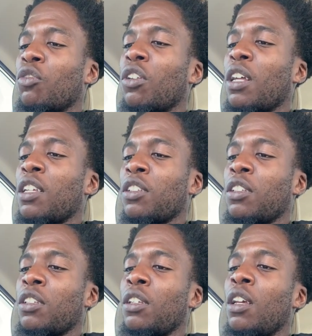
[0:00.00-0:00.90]
realizing
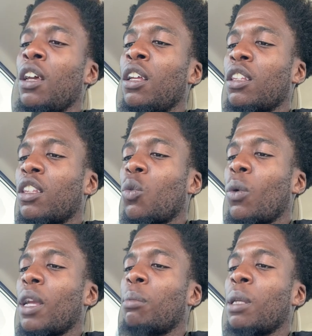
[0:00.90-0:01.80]
it, the
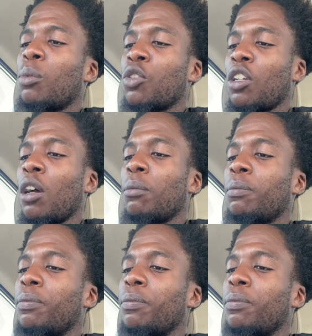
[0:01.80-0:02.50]
way people shop.